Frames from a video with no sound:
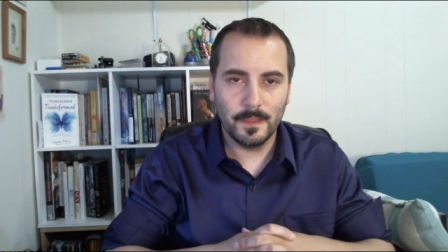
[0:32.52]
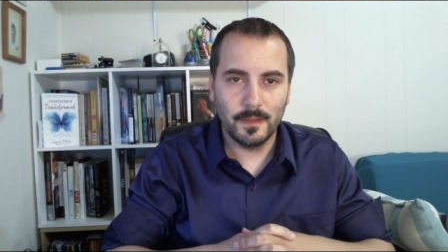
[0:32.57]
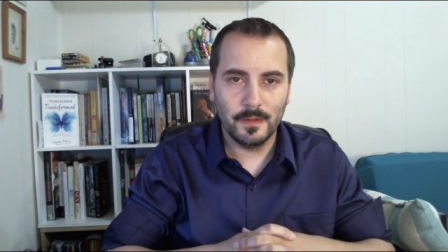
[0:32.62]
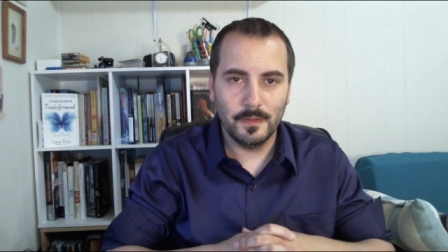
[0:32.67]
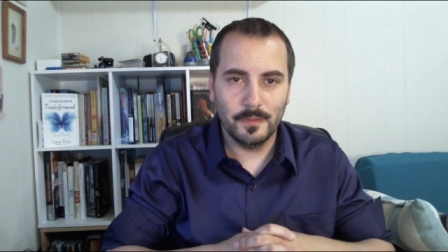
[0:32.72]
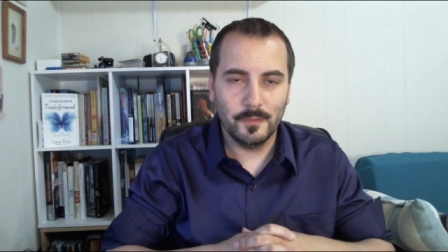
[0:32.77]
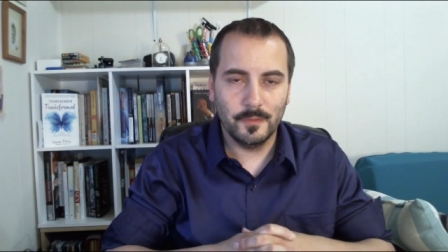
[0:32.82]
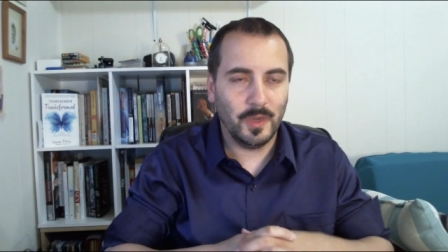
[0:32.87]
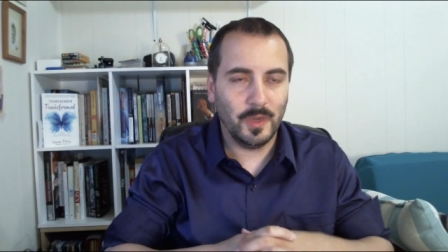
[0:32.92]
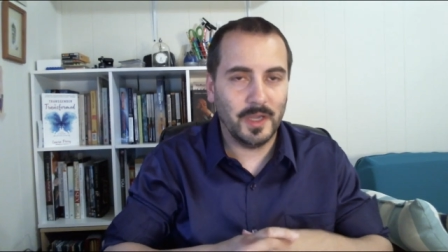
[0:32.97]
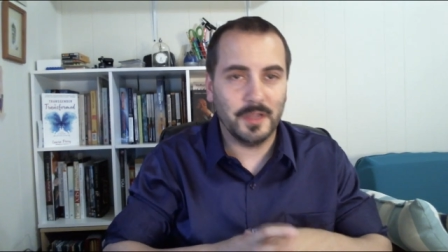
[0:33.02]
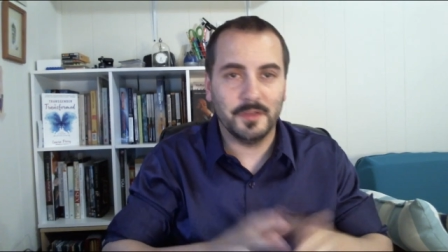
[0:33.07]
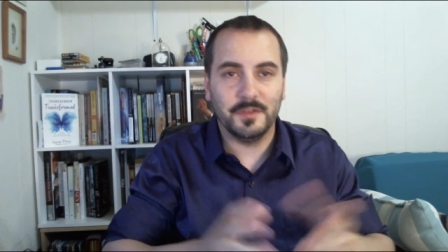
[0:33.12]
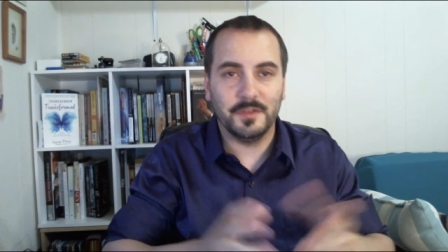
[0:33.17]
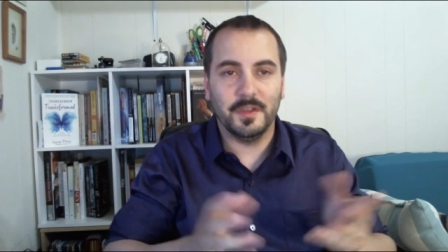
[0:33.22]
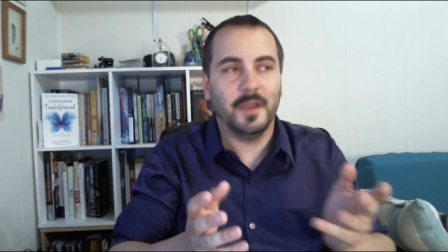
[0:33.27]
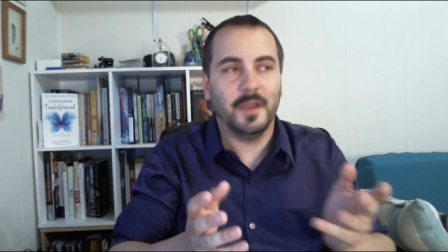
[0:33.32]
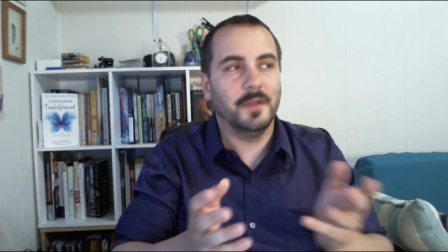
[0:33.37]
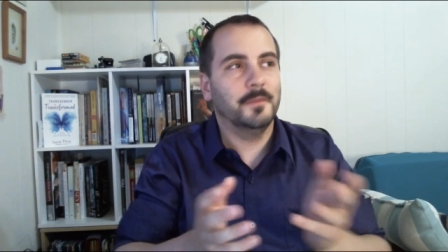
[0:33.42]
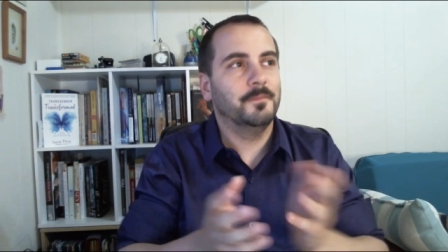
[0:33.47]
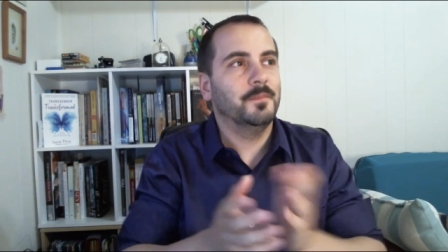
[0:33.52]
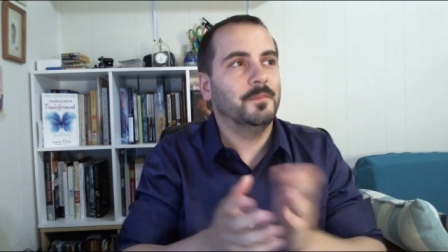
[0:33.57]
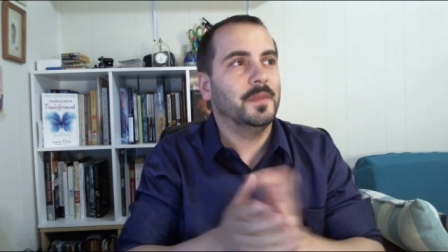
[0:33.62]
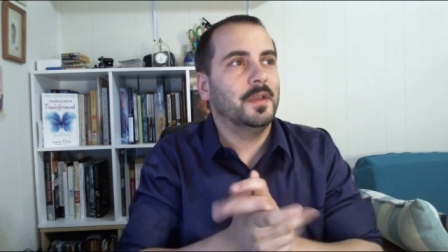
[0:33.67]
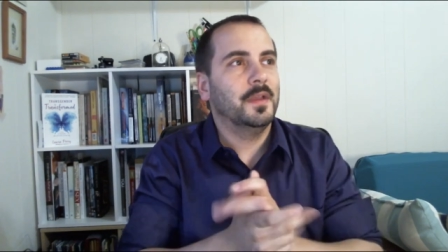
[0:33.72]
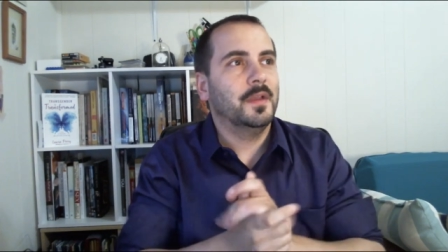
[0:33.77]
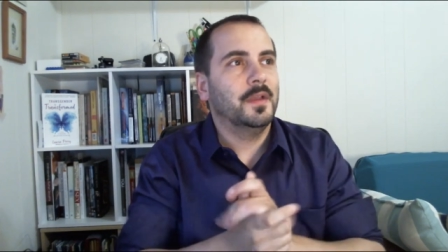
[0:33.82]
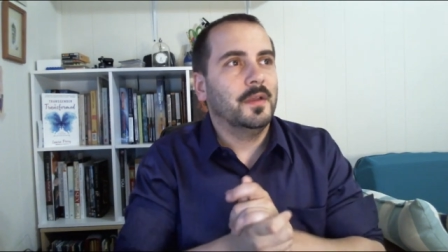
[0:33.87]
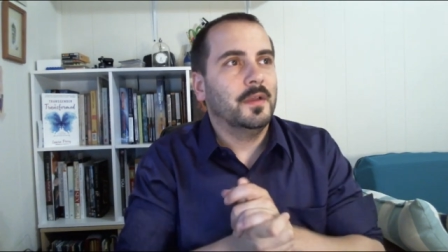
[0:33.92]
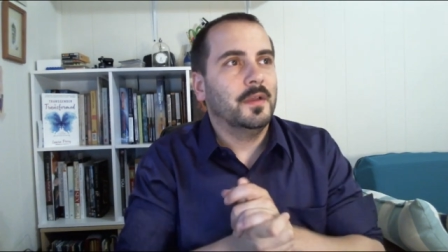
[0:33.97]
Why is that?
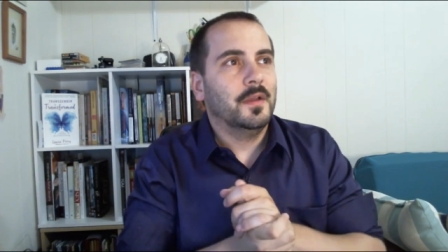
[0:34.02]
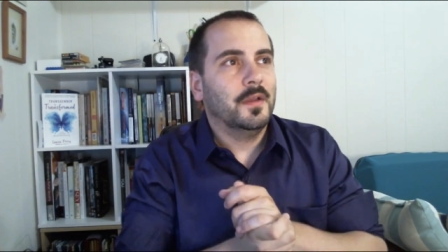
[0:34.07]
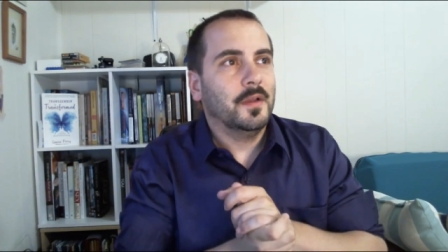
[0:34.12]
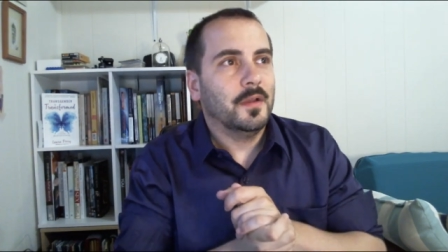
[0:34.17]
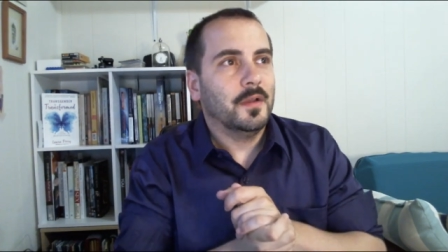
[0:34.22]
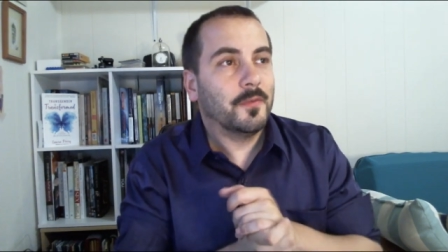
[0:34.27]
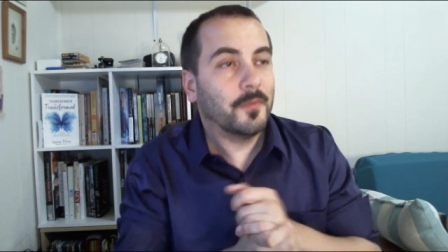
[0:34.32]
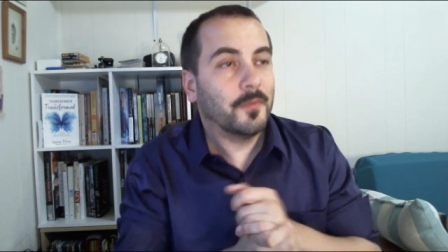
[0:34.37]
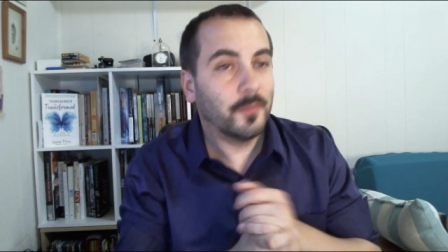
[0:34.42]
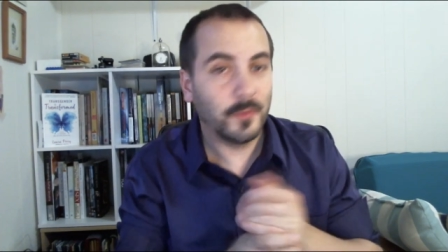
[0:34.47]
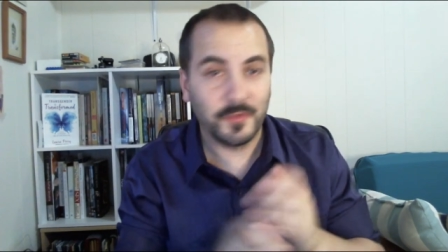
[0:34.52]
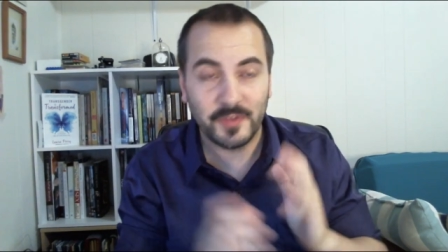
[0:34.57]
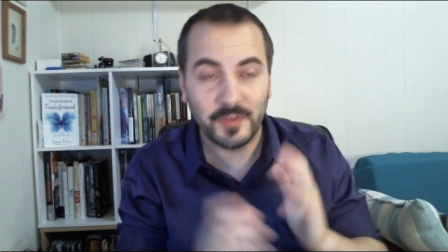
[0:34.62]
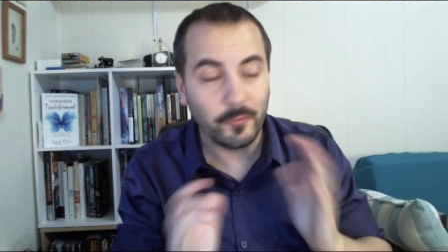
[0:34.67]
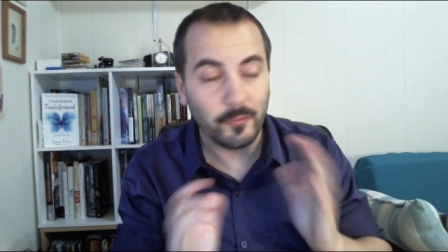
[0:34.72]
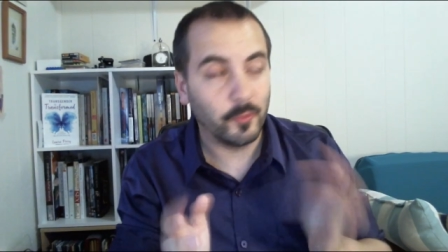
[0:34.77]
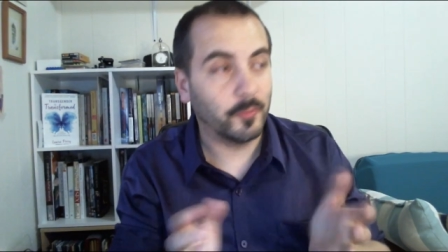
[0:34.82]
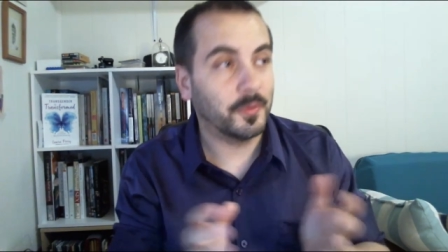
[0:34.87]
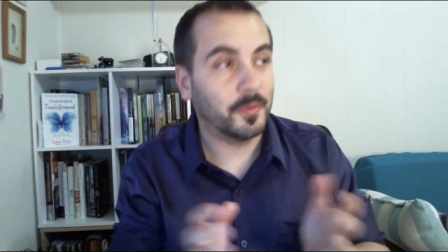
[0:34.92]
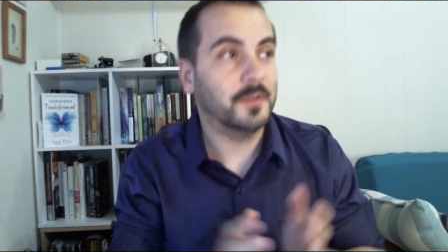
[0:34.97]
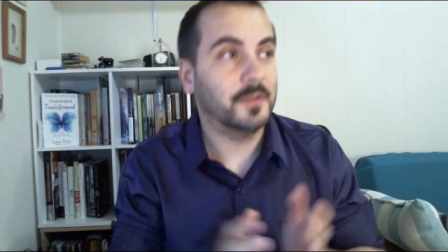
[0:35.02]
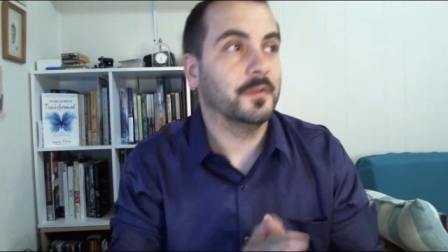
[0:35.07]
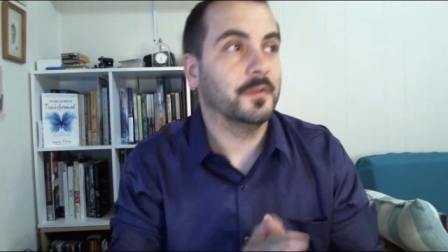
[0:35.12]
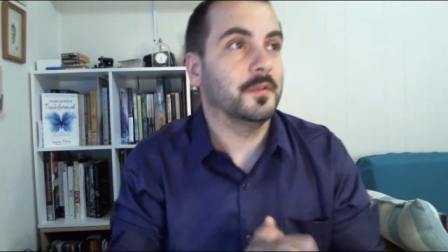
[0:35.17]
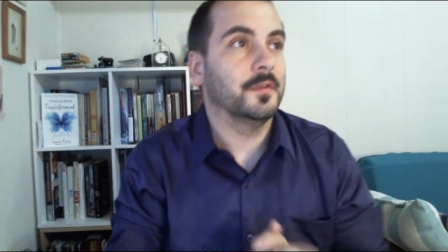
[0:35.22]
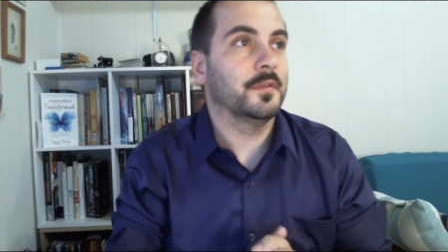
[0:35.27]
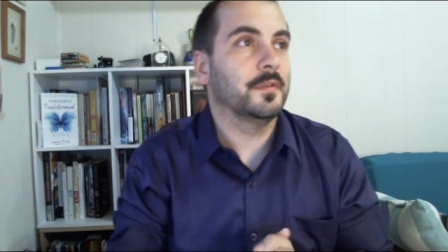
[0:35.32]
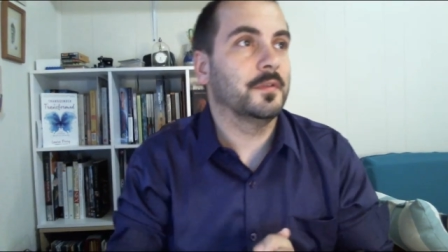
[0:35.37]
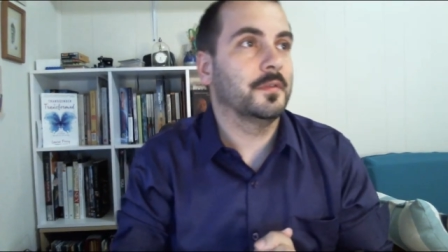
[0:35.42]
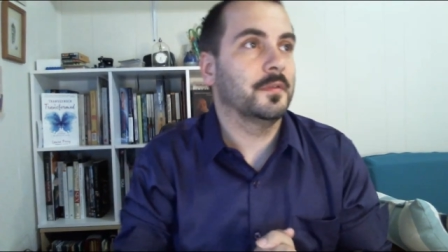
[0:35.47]
For several
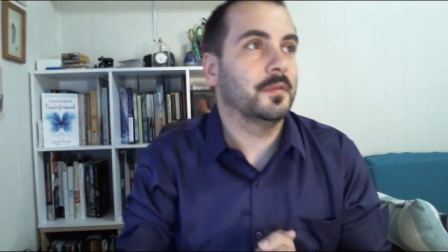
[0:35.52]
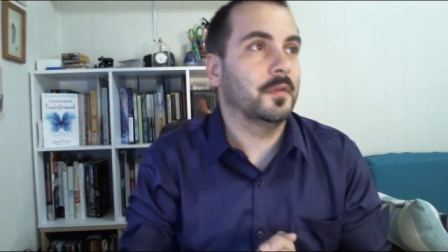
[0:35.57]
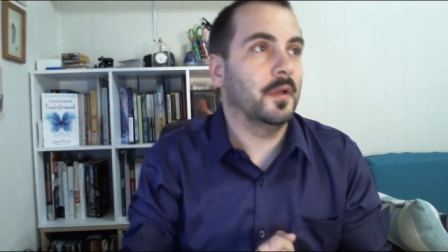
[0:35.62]
reasons.